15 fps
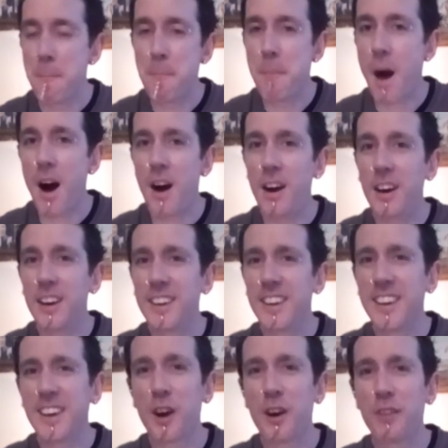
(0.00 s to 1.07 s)
But,
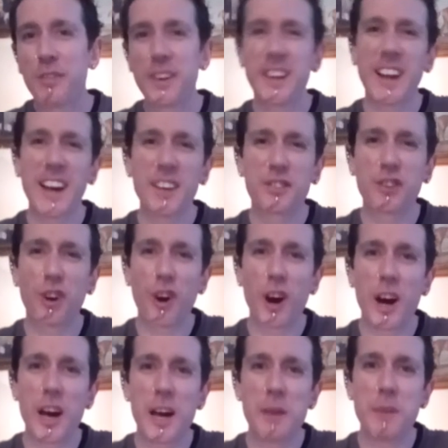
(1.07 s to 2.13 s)
you know, I think now's
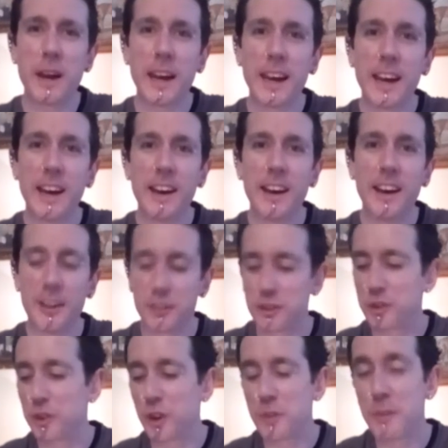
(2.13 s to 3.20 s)
time to
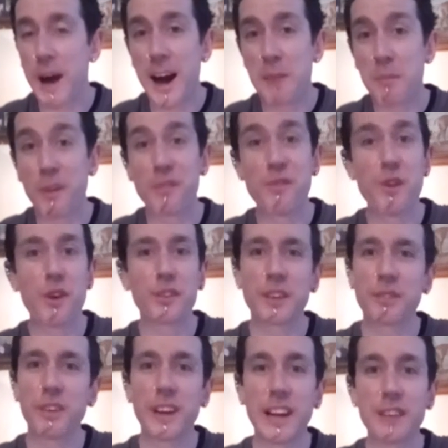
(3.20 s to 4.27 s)
talk about my first
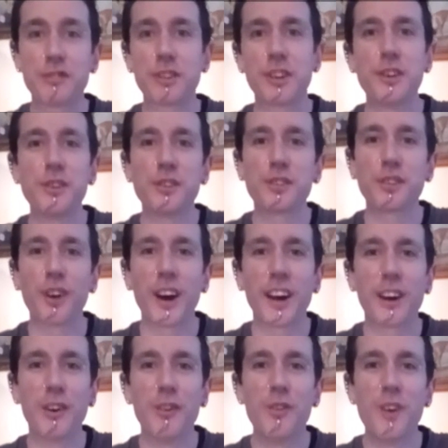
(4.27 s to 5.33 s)
ever electric
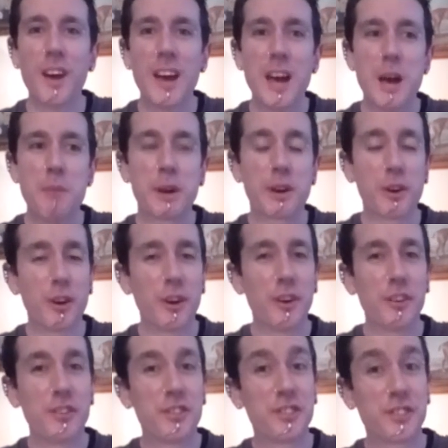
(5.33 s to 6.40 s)
unicycle,
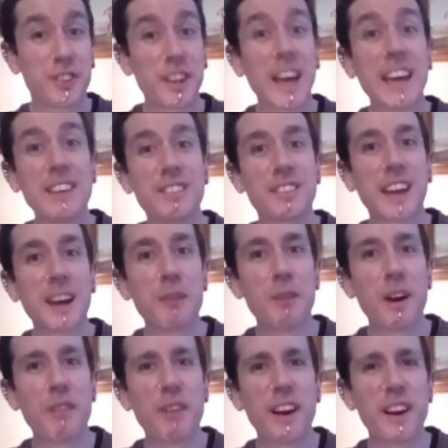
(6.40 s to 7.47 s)
because today's the day
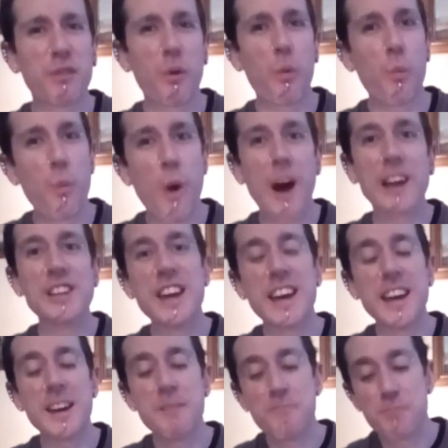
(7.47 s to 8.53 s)
where I've had it for 1
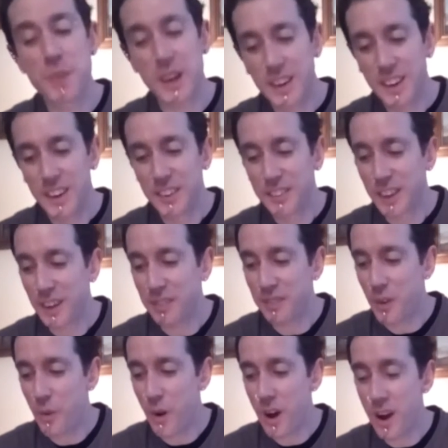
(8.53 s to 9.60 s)
year. So I
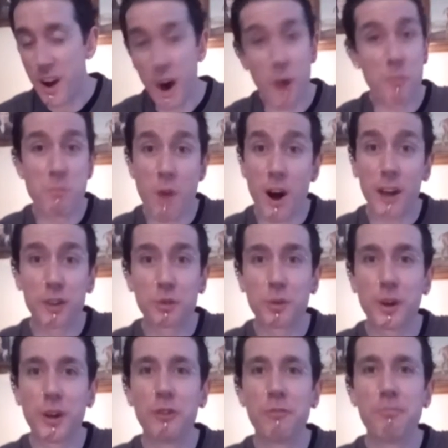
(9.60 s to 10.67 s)
thought I might as
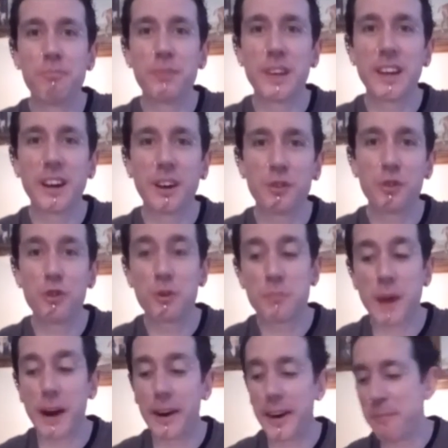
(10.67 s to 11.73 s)
well, you know, talk
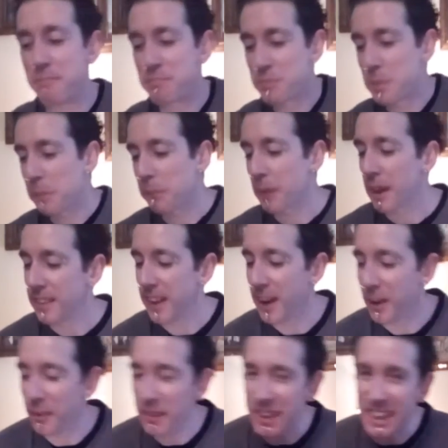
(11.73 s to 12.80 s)
about it.
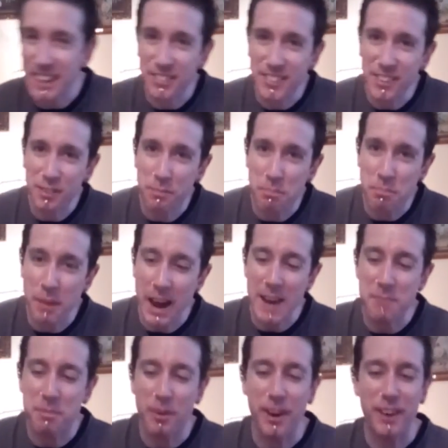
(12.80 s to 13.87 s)
Now, it's this
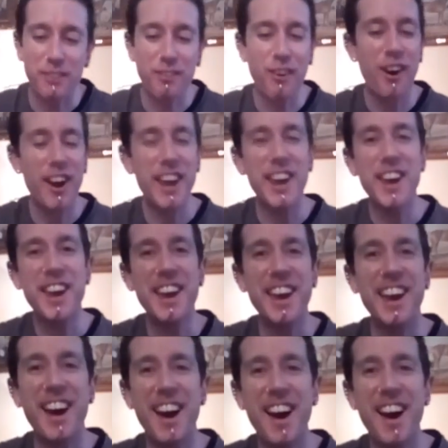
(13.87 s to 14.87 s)
bad boy right here.